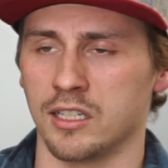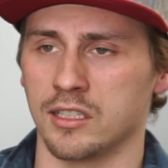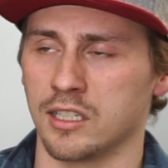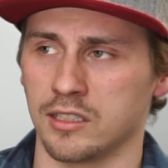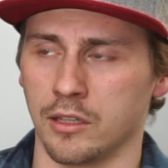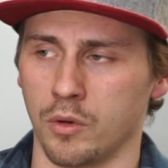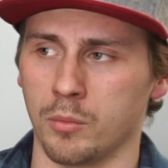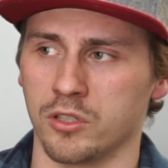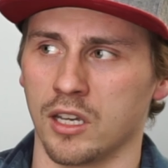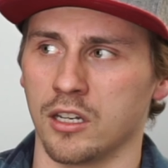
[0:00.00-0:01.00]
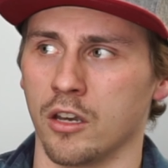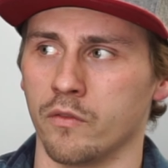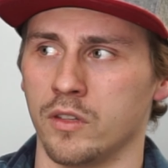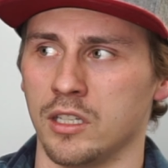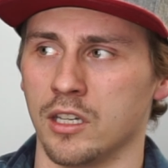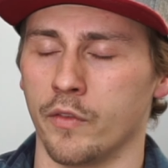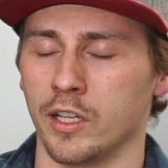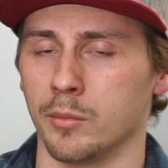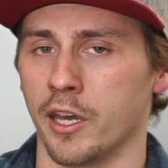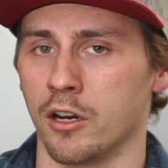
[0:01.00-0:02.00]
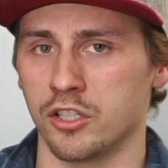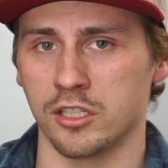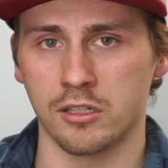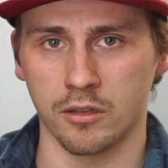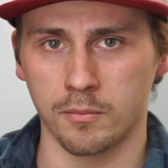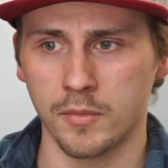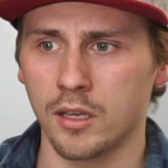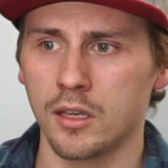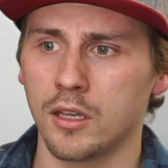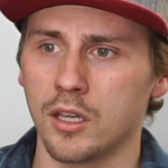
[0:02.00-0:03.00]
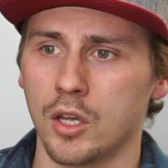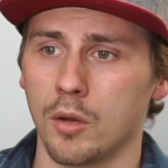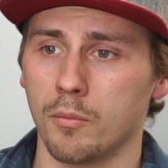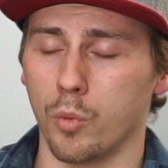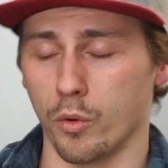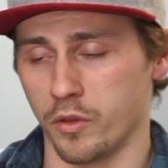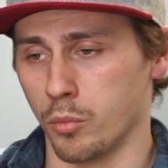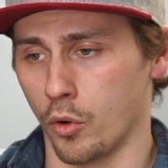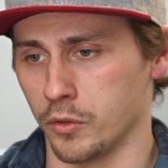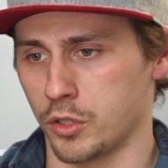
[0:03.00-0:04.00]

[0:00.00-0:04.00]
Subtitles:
to 63% of the available energy to them. Within boreal